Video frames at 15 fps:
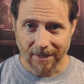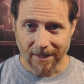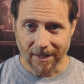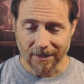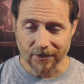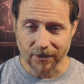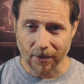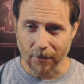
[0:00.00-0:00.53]

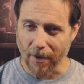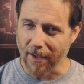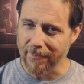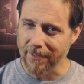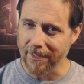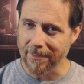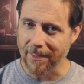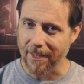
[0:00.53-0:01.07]
And so I
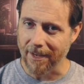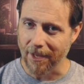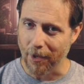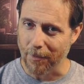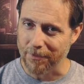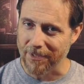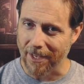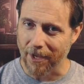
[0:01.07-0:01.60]
think that
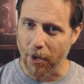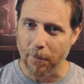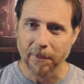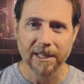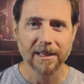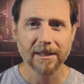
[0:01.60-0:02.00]
helps. I hope it at